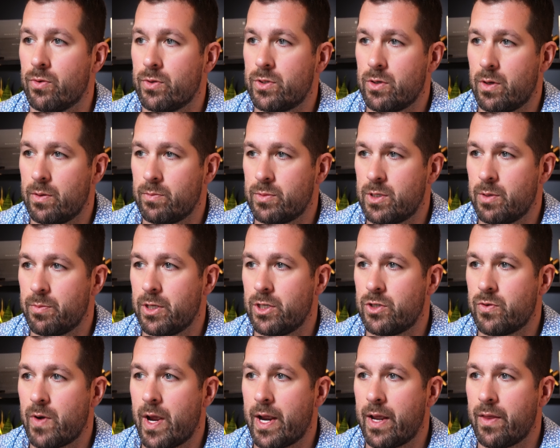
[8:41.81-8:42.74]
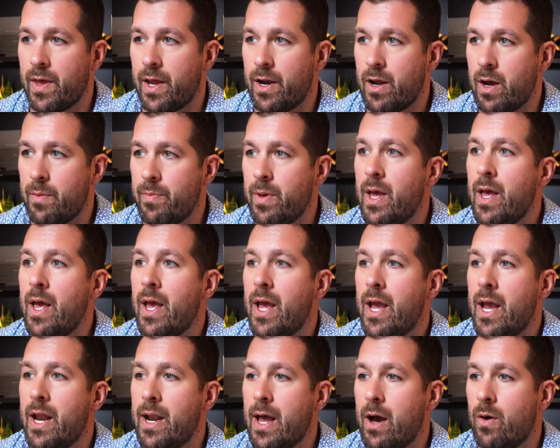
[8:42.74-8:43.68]
So I'm simply dragging that up,
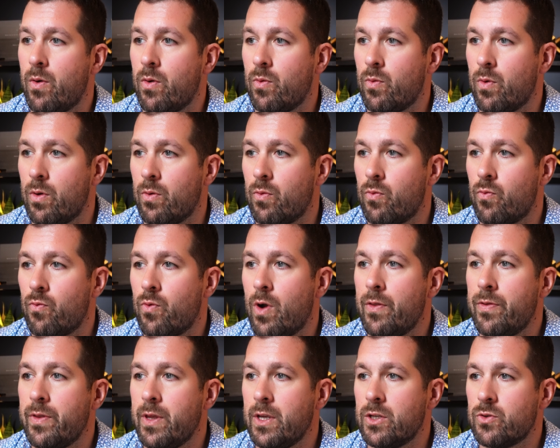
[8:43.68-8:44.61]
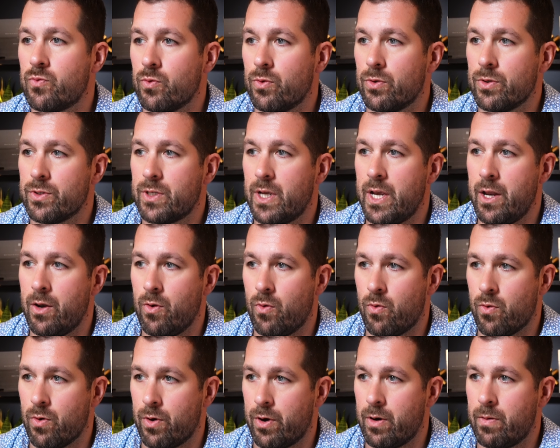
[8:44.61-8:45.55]
and now it will run these rules in
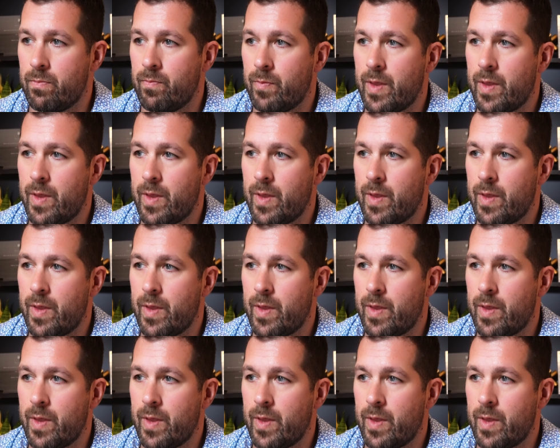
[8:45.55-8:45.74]
order.